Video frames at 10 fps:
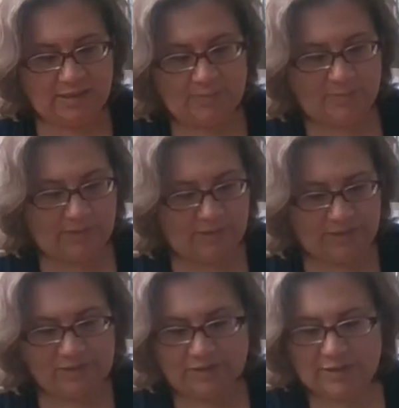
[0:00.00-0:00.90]
My
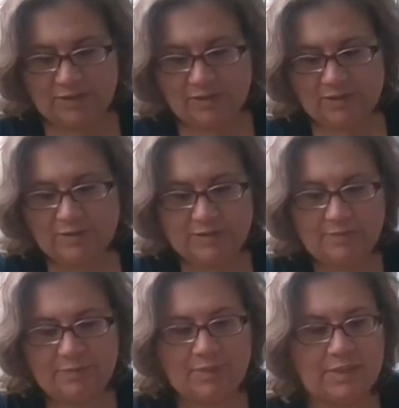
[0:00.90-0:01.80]
daughters
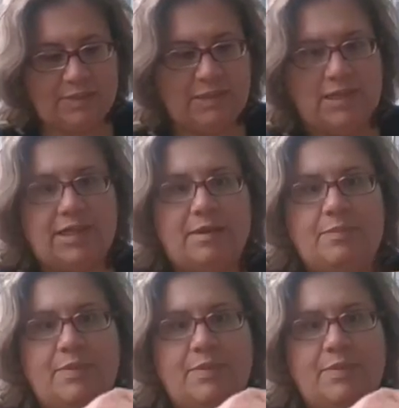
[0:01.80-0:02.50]
picked up,